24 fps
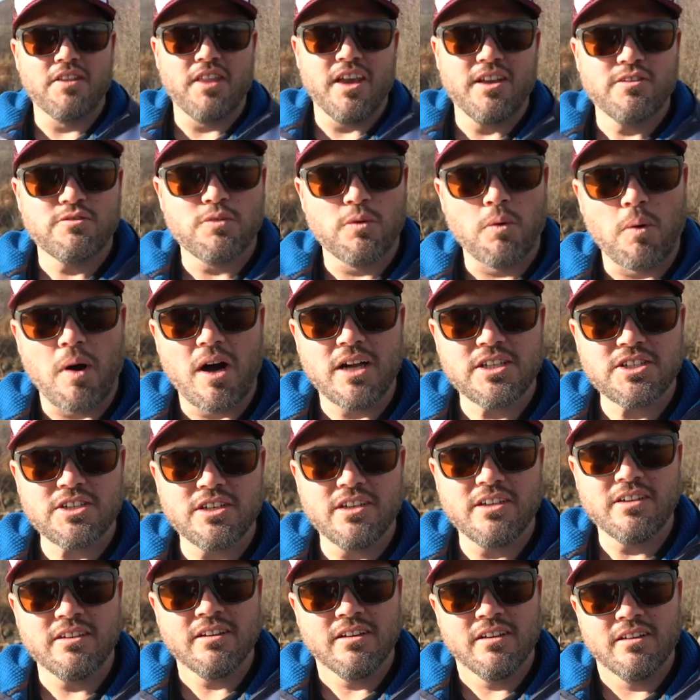thanks for
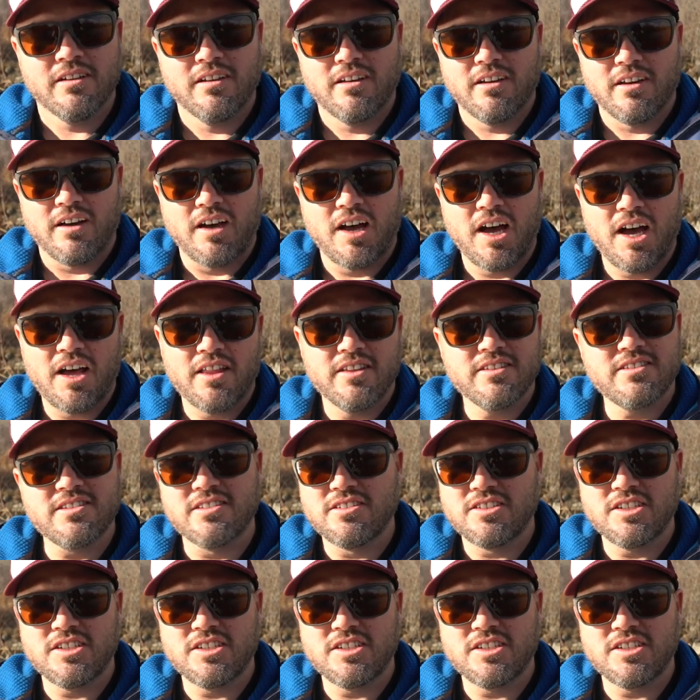watching. This